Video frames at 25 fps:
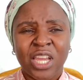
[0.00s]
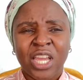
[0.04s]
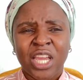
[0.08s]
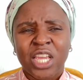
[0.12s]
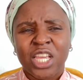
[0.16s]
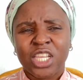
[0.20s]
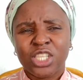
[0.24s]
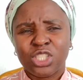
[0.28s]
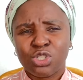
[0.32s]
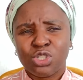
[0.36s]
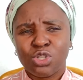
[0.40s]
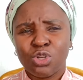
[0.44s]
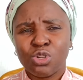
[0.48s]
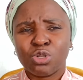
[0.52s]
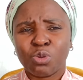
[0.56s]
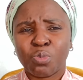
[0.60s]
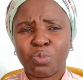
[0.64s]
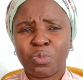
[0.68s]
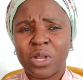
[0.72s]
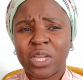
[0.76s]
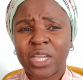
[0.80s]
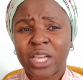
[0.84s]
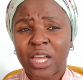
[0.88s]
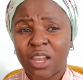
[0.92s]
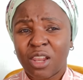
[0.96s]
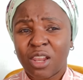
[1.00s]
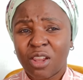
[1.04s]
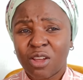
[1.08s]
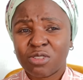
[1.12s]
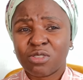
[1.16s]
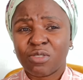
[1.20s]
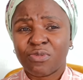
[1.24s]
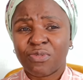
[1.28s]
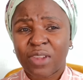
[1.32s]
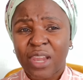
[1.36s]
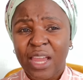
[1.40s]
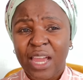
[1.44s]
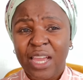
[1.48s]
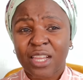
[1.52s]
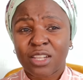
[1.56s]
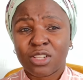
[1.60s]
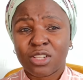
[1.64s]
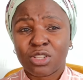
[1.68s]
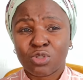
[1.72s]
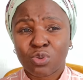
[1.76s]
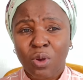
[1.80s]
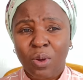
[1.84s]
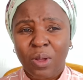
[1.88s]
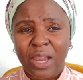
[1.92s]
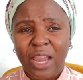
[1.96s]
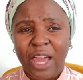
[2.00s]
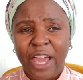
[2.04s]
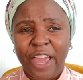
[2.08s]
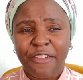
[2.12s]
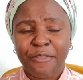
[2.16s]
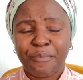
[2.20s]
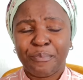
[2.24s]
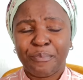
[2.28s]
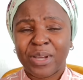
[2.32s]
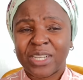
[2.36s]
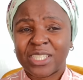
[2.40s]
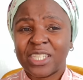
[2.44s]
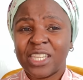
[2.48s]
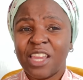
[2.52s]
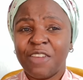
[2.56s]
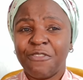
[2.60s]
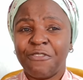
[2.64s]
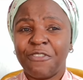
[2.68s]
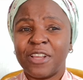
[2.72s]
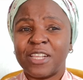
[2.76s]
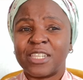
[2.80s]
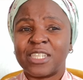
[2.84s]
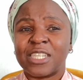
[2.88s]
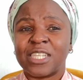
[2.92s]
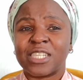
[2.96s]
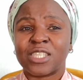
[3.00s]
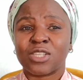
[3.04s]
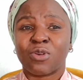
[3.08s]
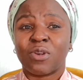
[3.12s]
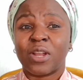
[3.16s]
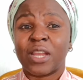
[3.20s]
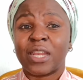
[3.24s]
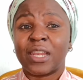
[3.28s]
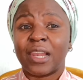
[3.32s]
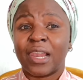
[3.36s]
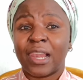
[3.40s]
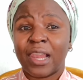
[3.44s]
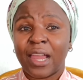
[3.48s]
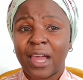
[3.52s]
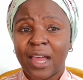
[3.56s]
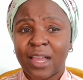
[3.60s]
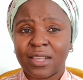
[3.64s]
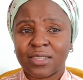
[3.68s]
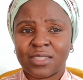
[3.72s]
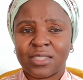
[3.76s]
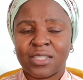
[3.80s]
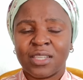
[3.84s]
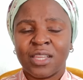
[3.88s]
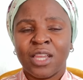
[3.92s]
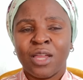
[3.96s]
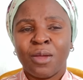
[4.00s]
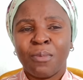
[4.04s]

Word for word: is used to bring a lot of luck to our life but if it is already last